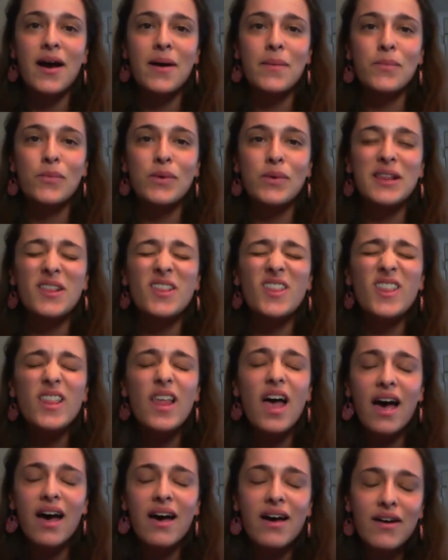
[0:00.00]
We
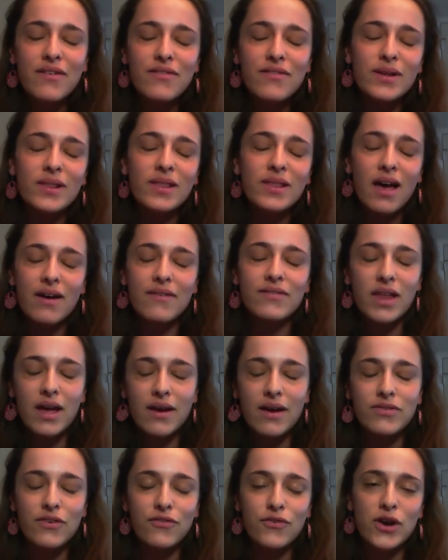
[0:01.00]
love, love,
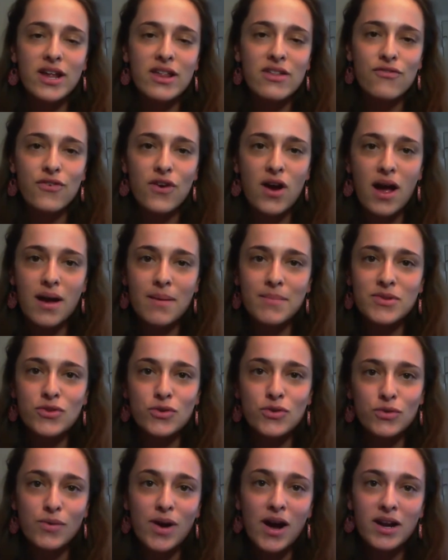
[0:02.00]
love the phrase from
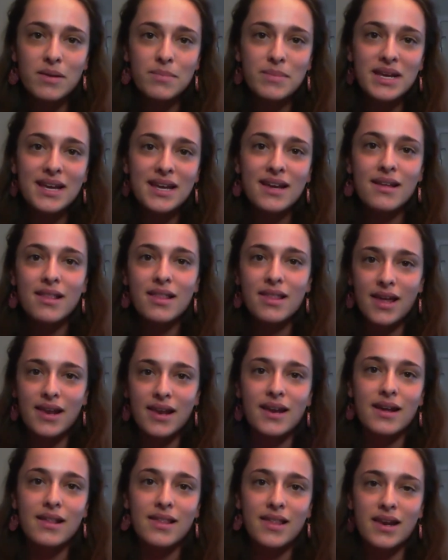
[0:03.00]
Deuteronomy,
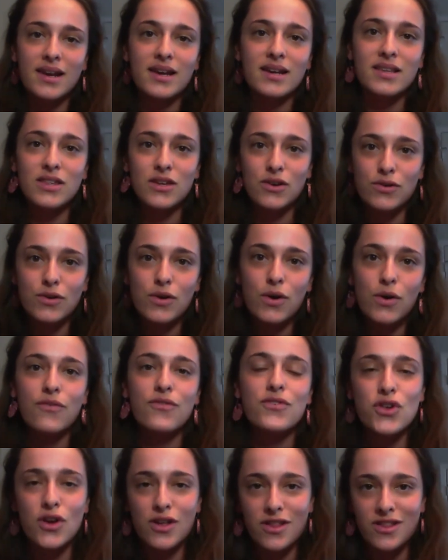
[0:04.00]
tzedek, tzedek, tirdof,
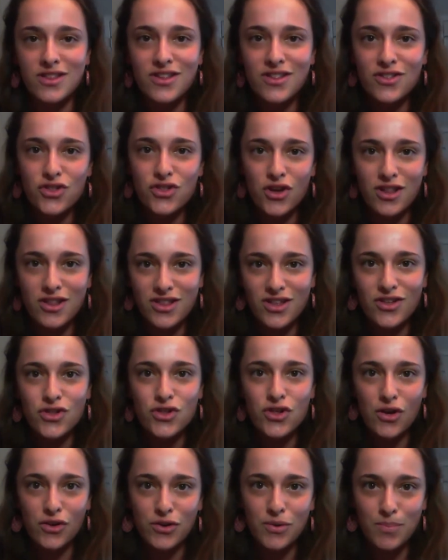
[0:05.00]
justice, justice
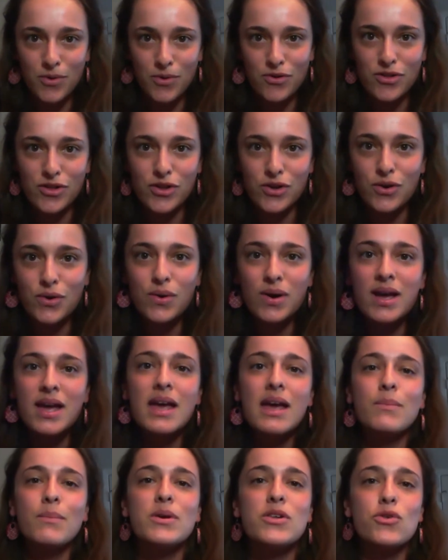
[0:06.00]
shall you pursue.
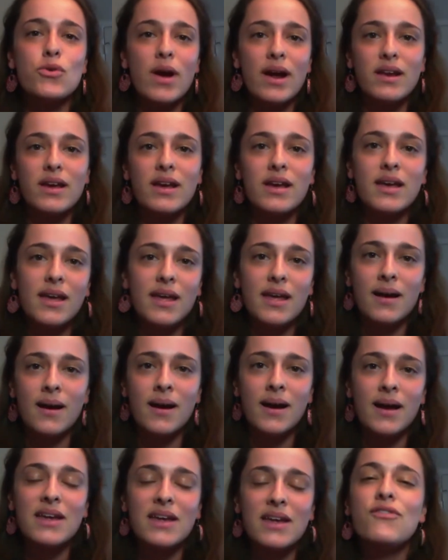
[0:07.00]
We try
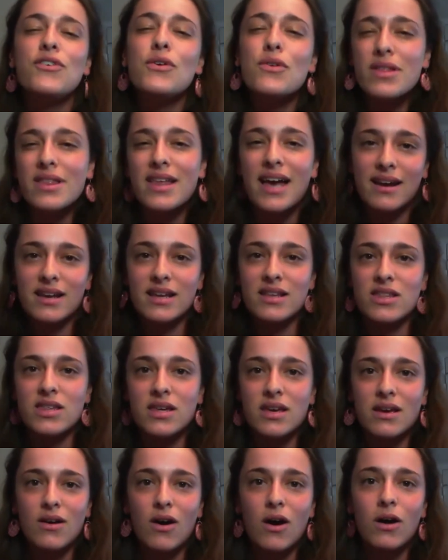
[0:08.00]
to infuse that
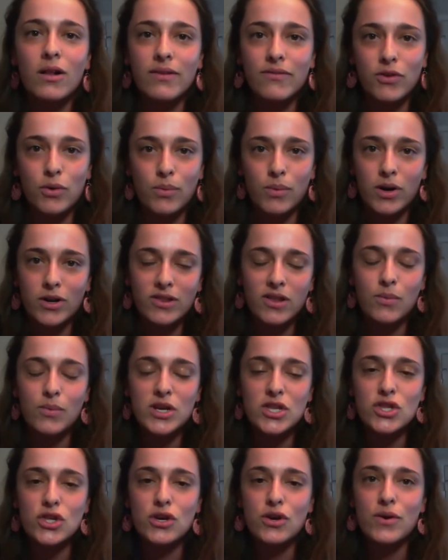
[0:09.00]
into all of the work that we
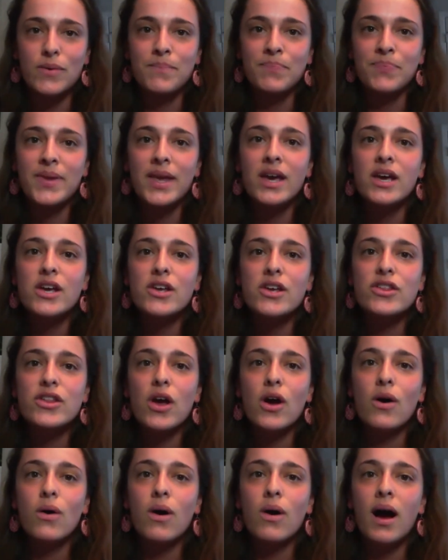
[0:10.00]
do.
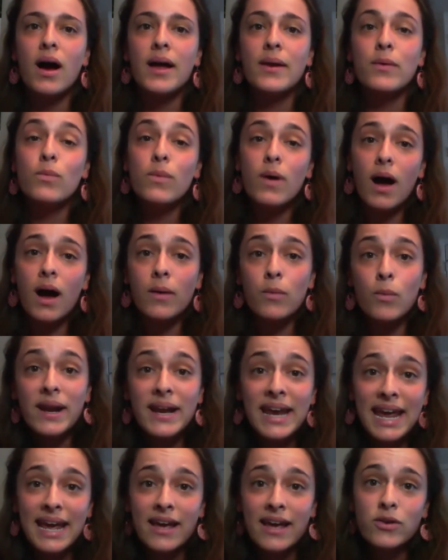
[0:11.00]
So on
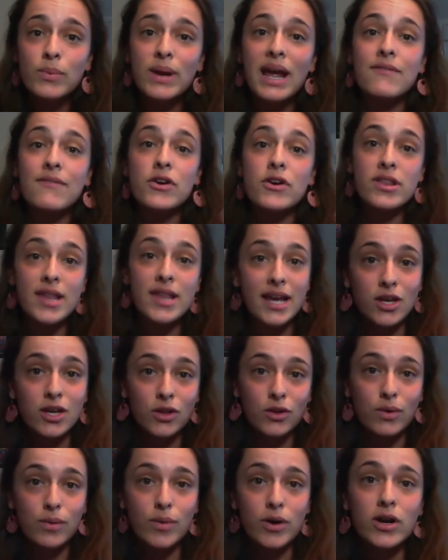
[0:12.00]
one hand, we have our
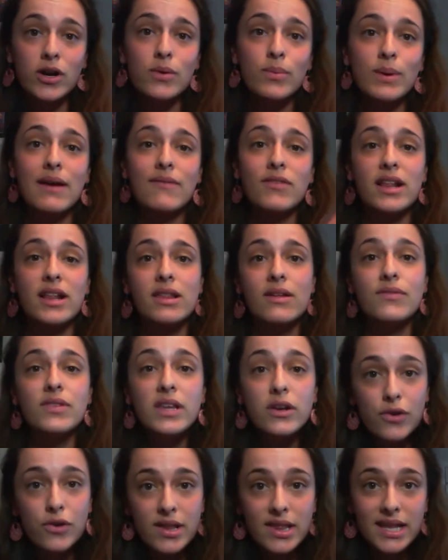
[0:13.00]
secular work. We have lots of
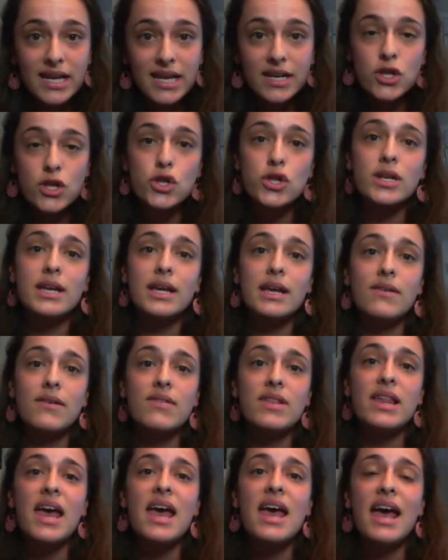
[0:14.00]
literacy initiatives,
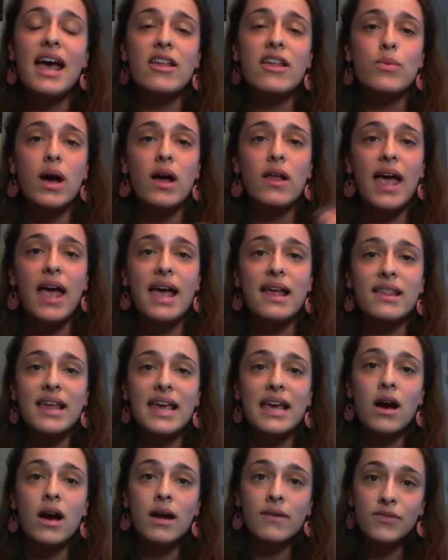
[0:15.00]
as well as a
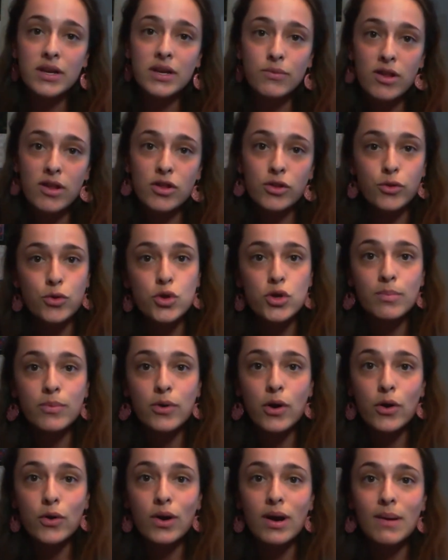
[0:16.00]
conflict resolution program